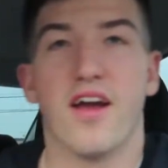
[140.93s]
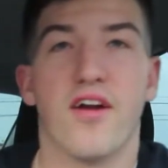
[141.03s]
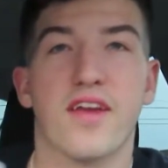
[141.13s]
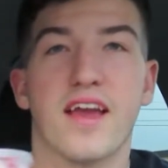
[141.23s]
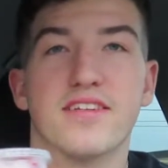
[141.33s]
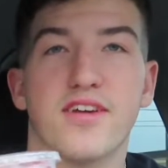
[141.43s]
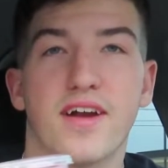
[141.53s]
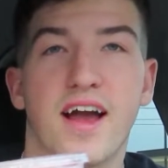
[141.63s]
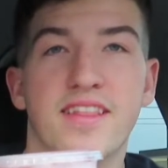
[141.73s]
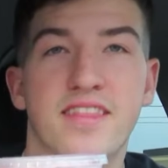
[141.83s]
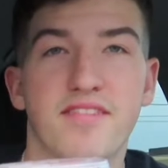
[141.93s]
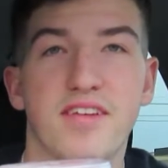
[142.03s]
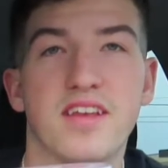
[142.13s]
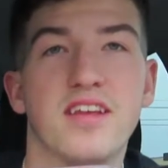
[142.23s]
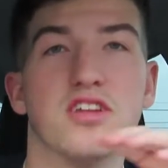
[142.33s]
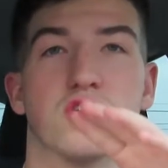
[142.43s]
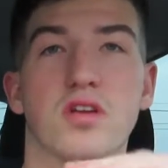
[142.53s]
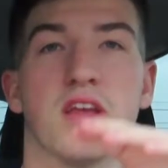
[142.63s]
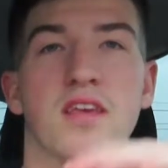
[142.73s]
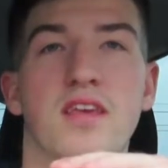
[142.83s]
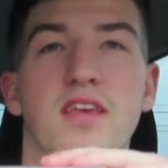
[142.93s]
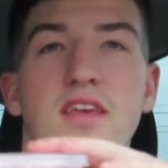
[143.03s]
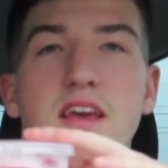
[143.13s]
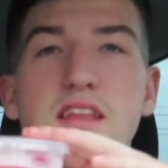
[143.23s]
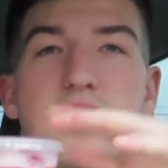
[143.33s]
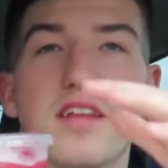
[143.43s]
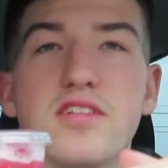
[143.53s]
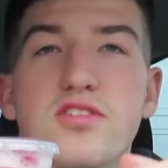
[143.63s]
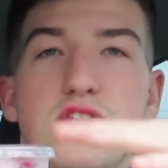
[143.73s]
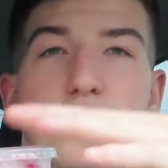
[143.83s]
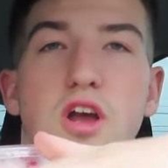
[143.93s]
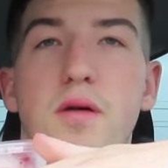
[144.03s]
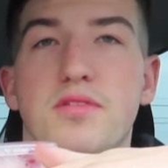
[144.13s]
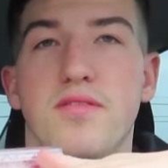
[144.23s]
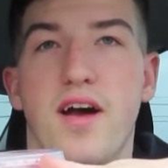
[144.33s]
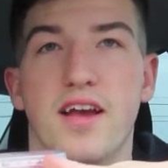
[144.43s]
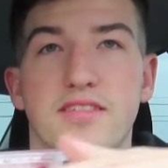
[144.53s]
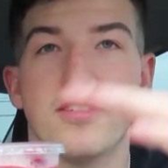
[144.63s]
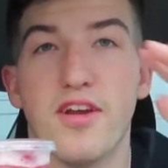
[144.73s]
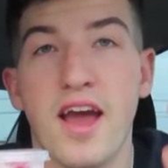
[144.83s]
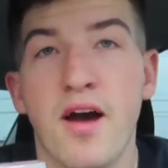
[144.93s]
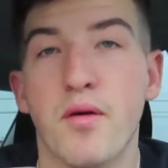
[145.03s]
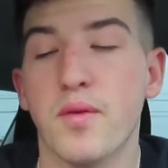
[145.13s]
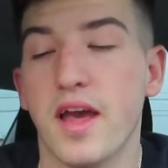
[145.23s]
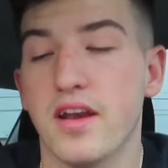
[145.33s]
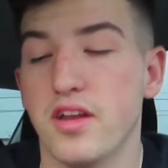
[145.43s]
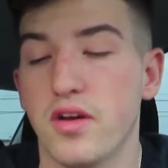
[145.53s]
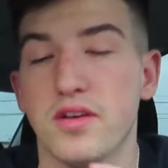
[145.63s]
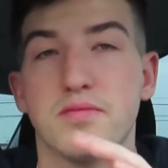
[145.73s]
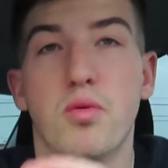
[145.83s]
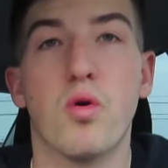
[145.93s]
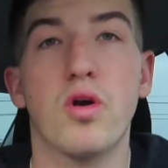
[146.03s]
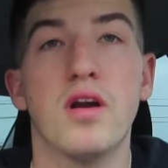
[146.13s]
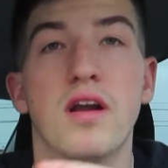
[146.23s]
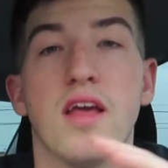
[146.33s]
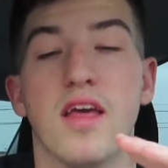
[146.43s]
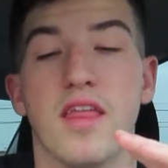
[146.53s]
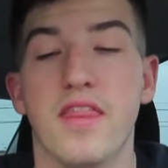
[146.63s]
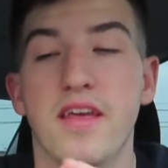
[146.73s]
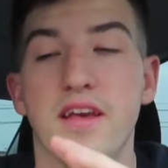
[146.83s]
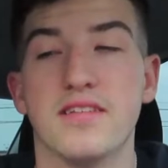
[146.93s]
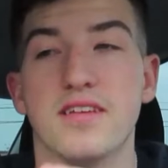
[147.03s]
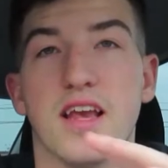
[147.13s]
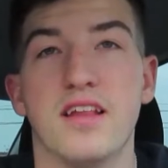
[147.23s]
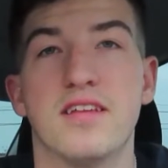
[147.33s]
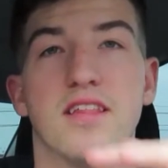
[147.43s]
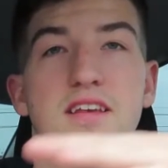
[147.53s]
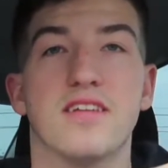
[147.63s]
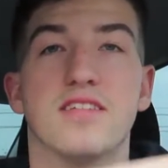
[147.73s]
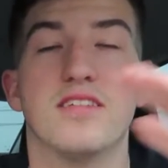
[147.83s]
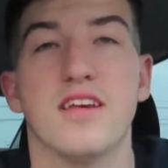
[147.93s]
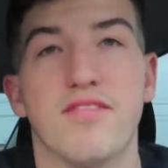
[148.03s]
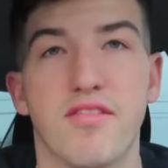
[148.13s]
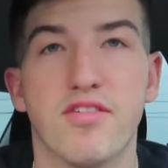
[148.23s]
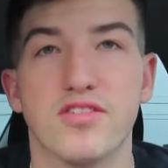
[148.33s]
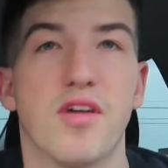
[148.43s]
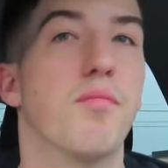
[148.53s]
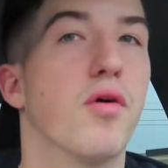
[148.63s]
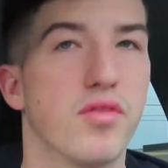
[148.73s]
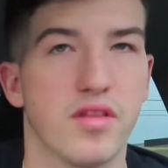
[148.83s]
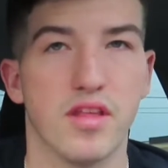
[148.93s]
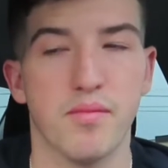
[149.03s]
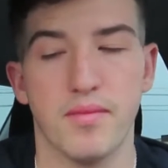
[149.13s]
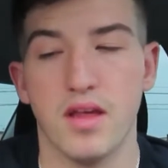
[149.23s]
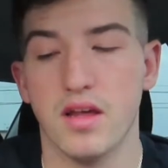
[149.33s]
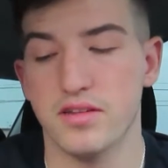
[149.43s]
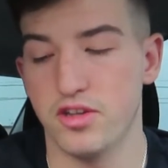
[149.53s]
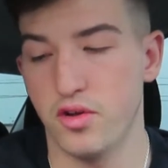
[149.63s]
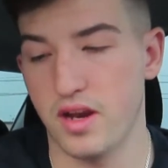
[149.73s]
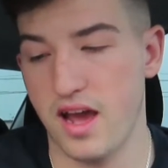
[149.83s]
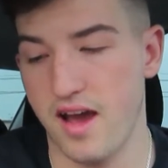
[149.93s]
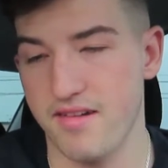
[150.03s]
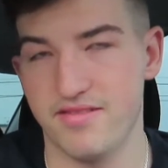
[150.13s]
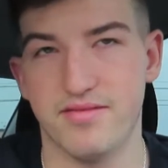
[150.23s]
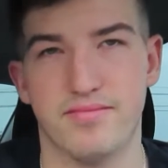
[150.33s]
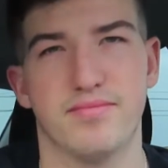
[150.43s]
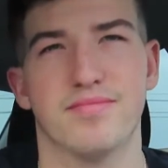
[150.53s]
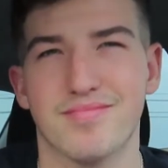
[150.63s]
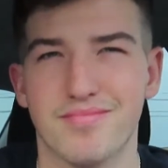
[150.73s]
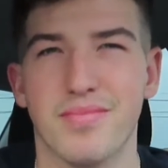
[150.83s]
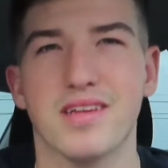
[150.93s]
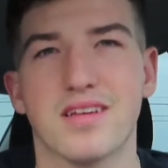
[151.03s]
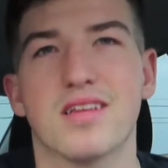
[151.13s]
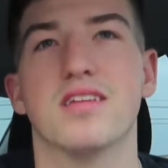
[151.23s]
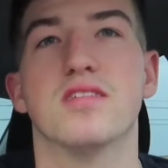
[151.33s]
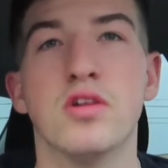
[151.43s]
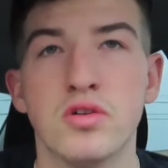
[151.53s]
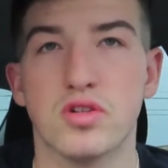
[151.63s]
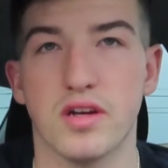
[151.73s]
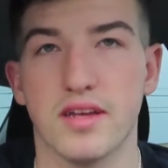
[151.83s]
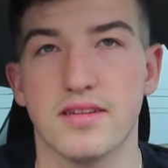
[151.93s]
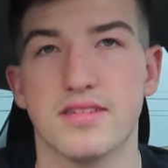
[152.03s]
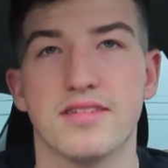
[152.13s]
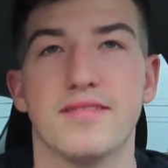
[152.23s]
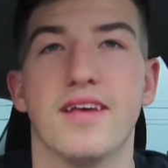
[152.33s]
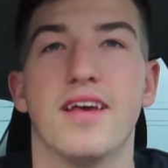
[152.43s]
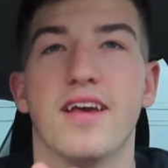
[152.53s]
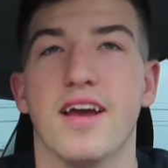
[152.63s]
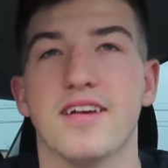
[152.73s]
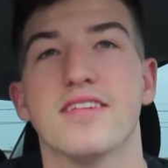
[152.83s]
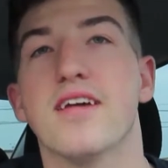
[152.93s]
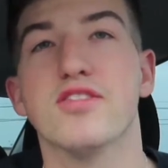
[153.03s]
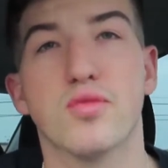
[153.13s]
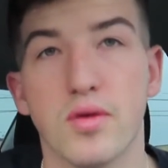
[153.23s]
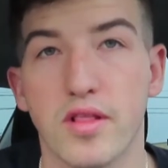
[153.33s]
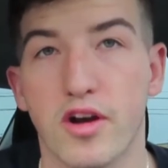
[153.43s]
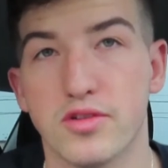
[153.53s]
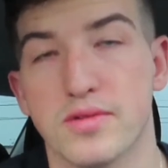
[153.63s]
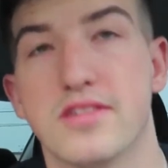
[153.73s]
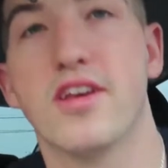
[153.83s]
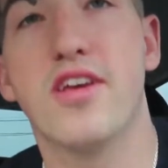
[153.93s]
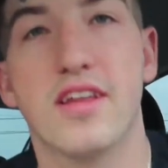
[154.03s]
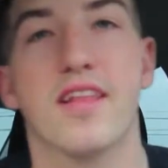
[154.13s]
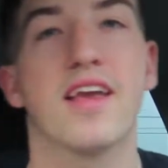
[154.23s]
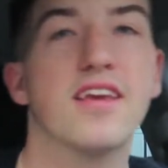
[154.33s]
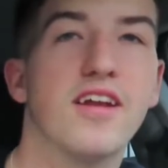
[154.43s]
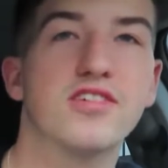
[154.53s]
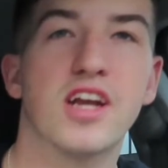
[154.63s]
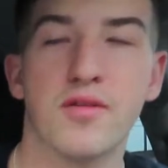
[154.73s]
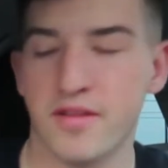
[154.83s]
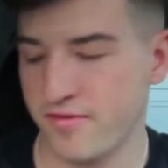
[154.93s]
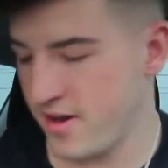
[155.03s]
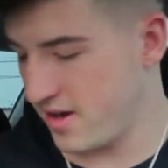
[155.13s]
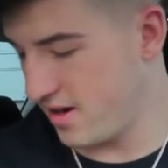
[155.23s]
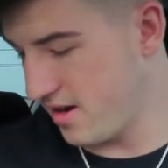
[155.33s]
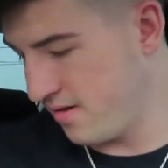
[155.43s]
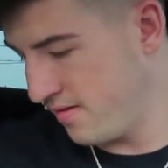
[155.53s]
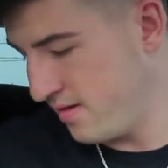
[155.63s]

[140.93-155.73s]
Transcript: Okay, so I got the venti drink, and then the 2 cups of ice. So now what we gotta do is pour this into these and see if it fills up both of them. So you could have basically 2 drinks instead of just 1 large one. So you can, like, you know, share with a friend, you know?